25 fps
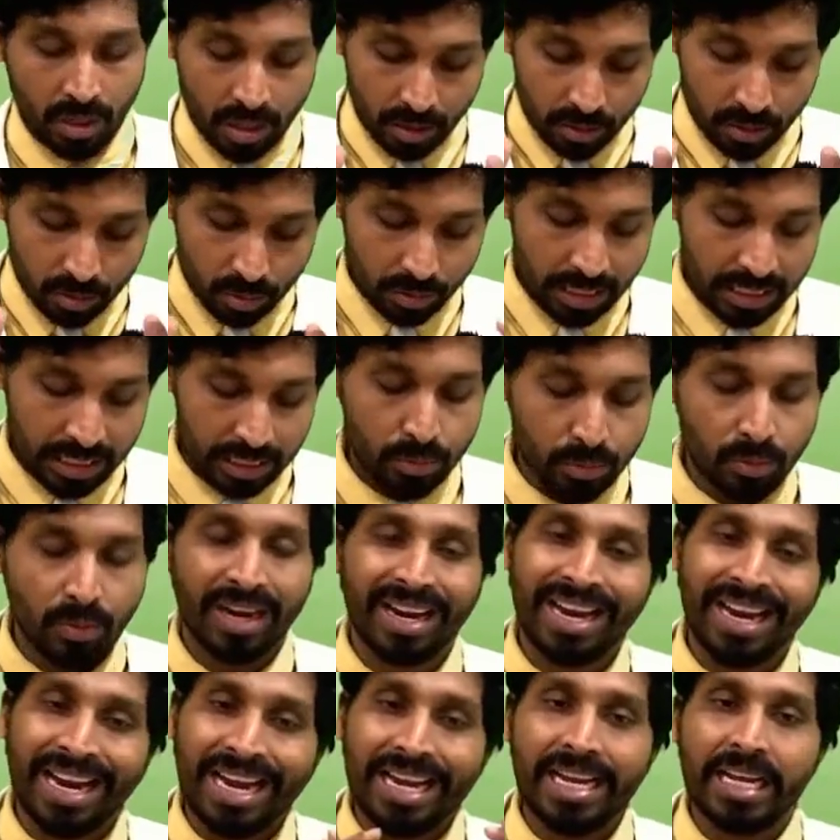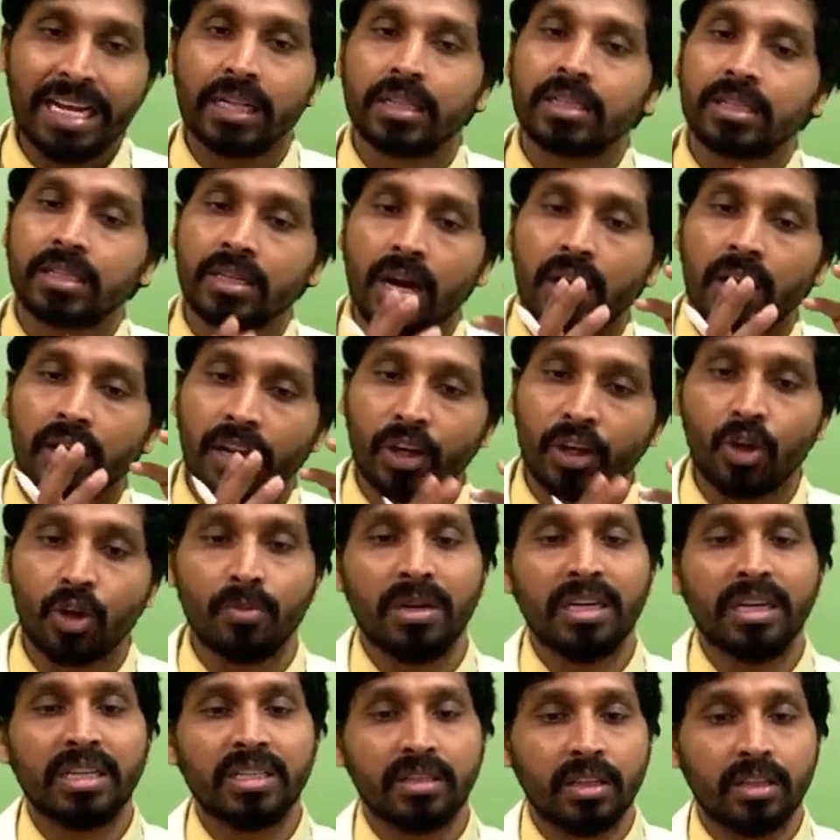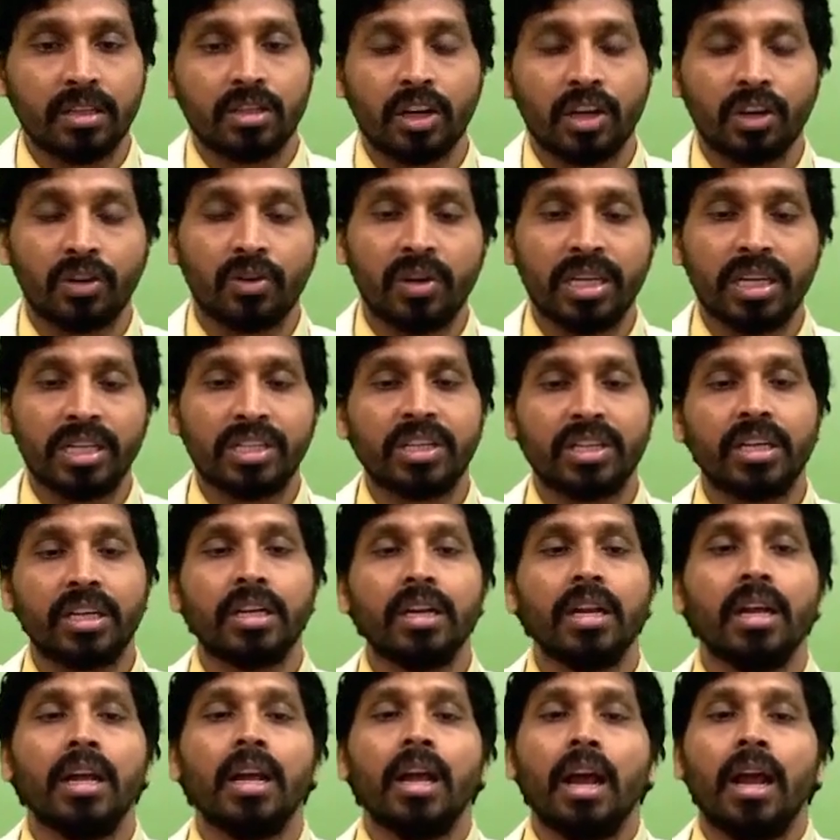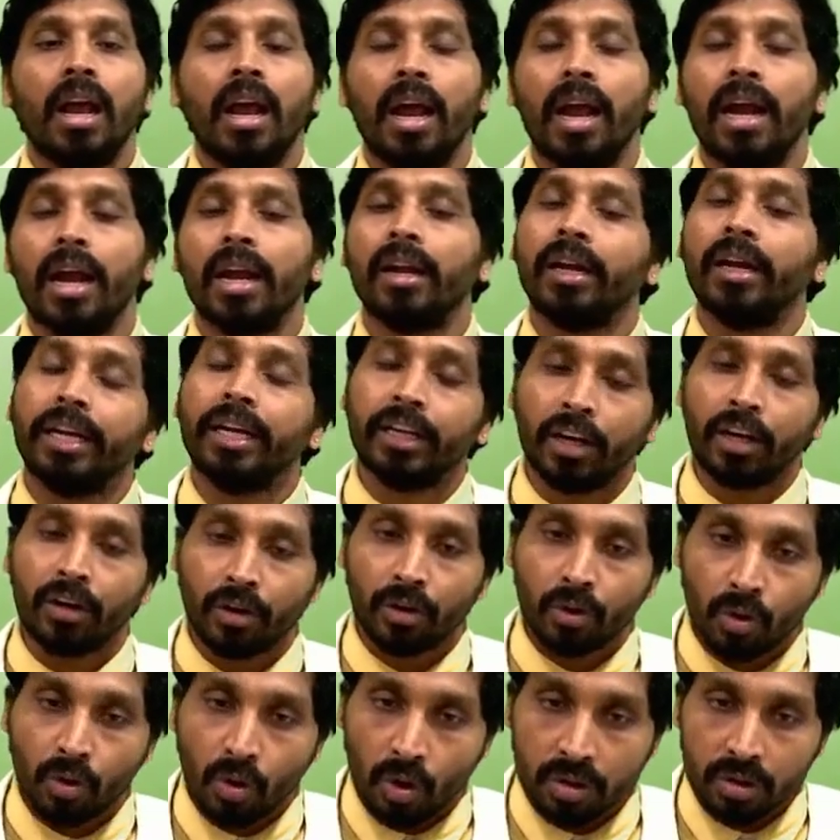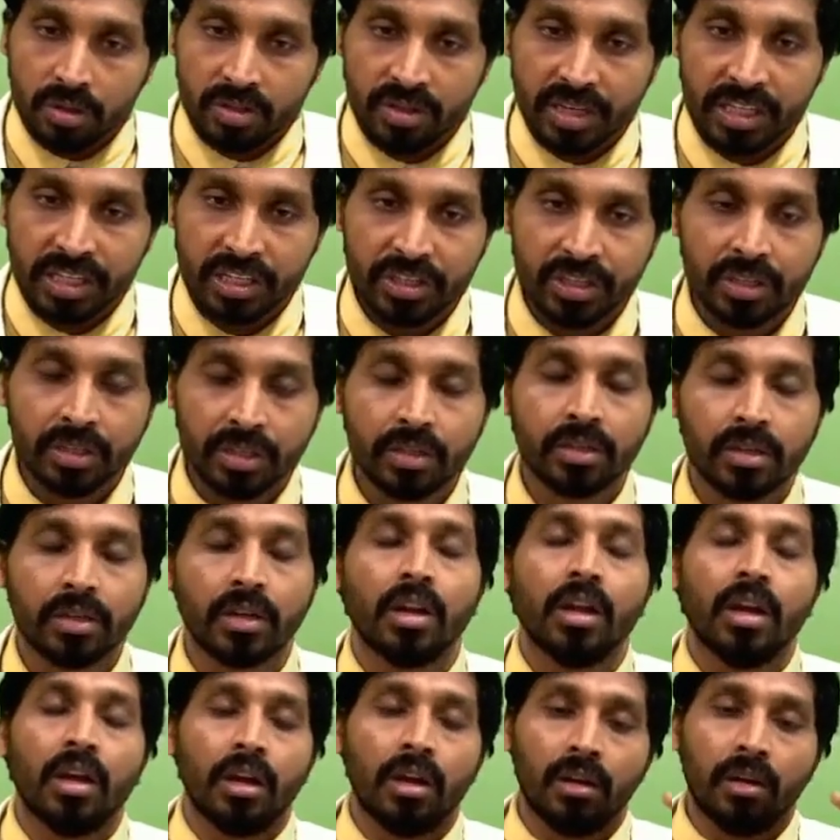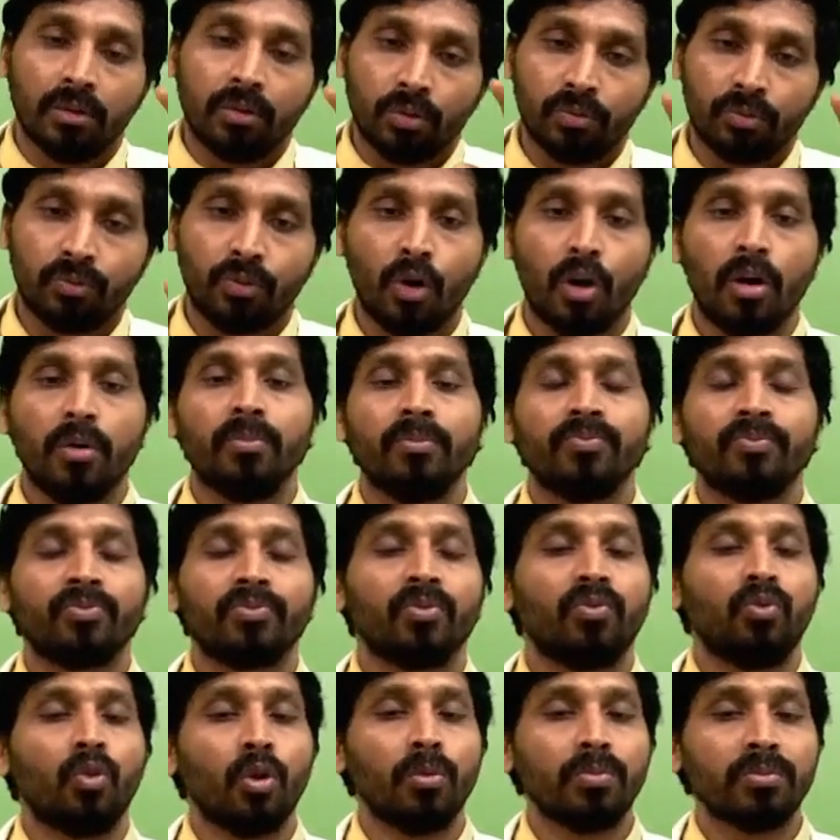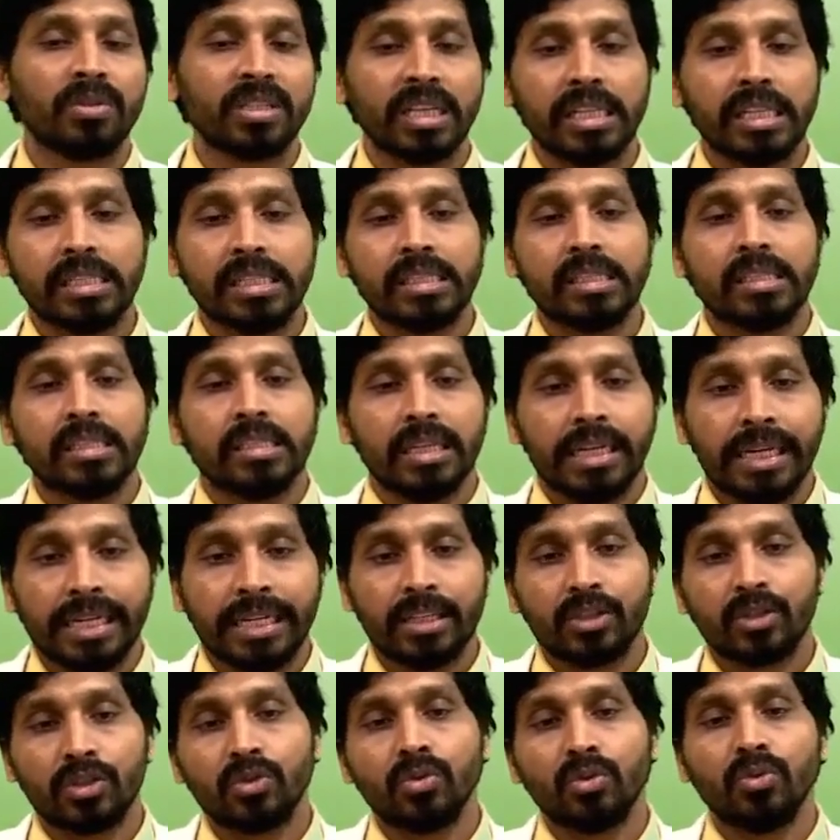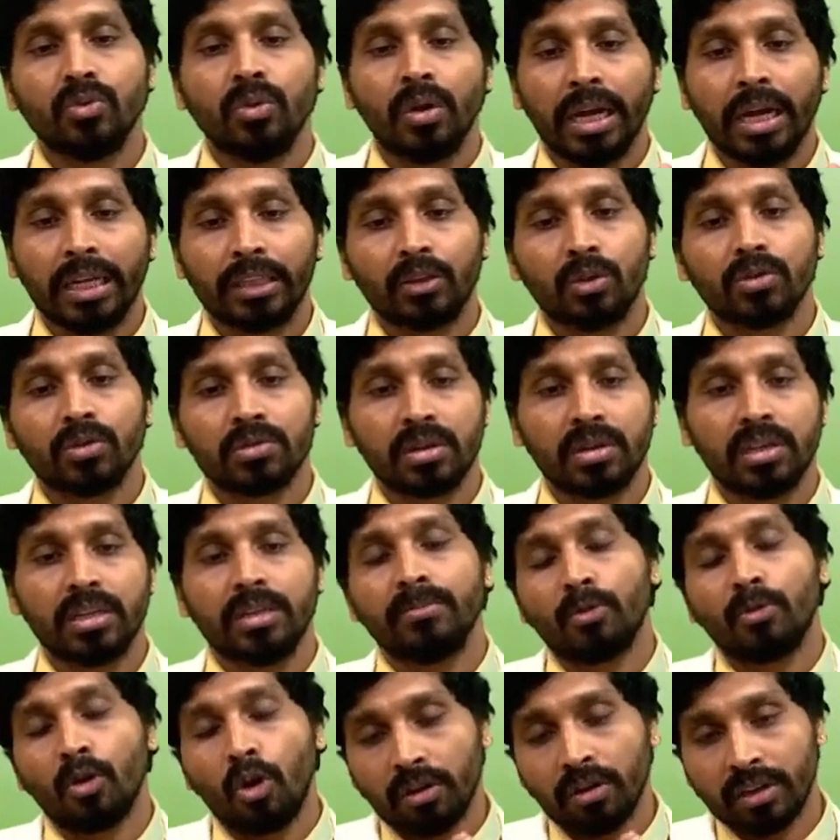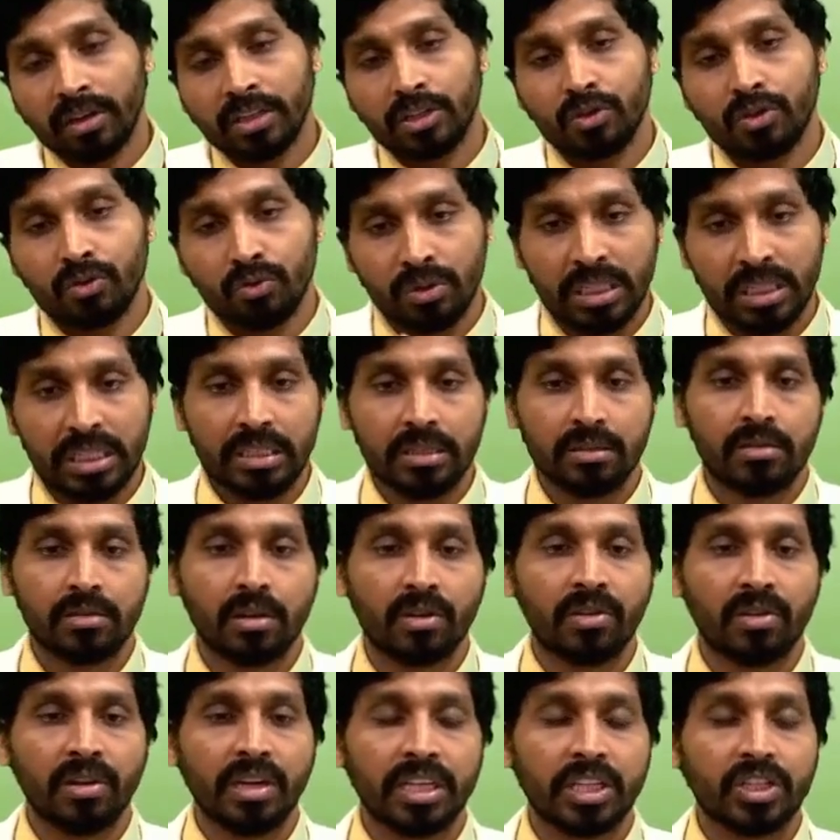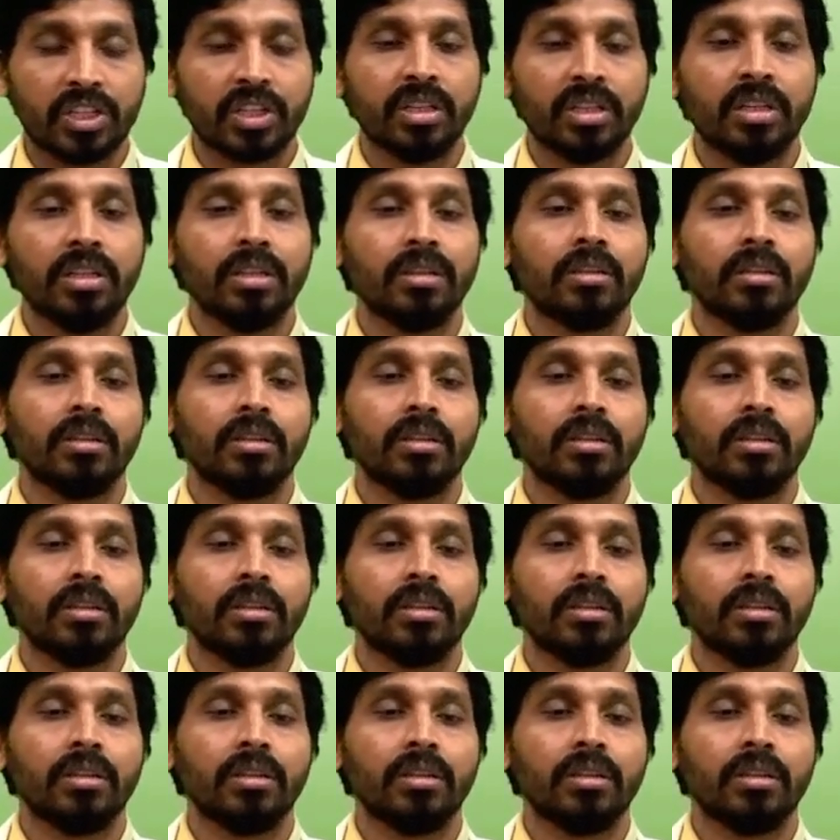So that is why LDL start accumulates in the circulation and it undergo oxidation to form foam cells, leads to atherosclerosis, blockage to the circulation,